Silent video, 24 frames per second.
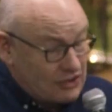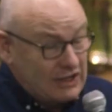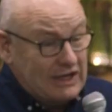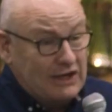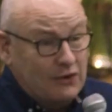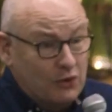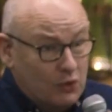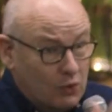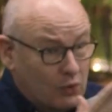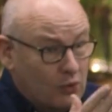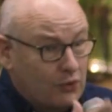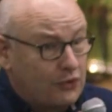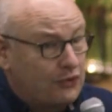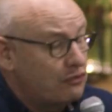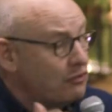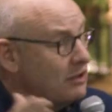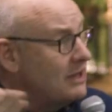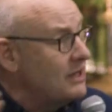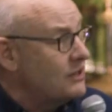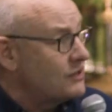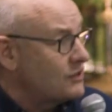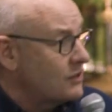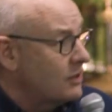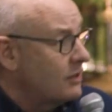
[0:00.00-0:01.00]
in all
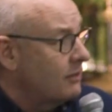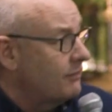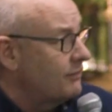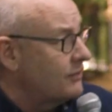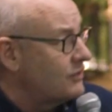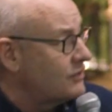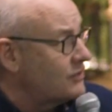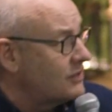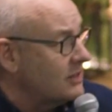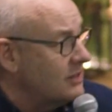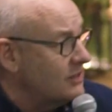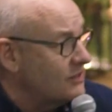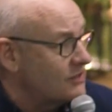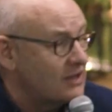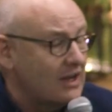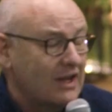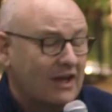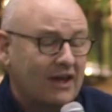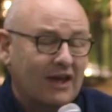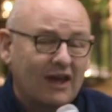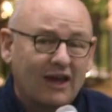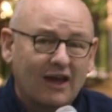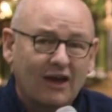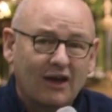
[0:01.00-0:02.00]
three services
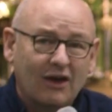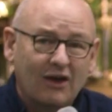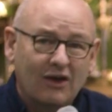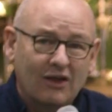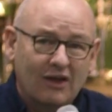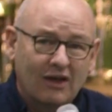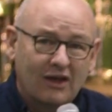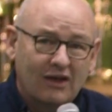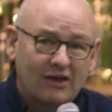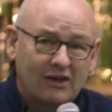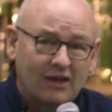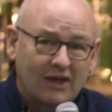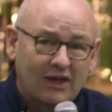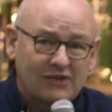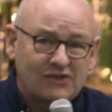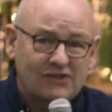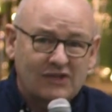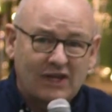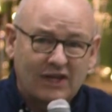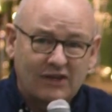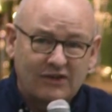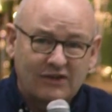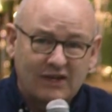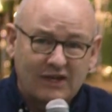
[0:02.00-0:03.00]
last
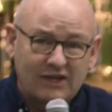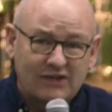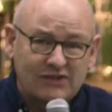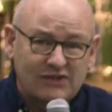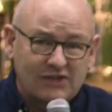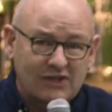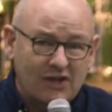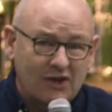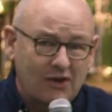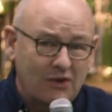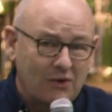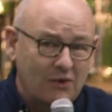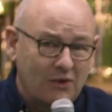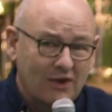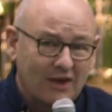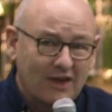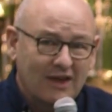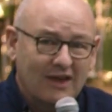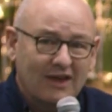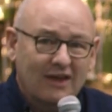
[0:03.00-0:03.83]
Sunday. So,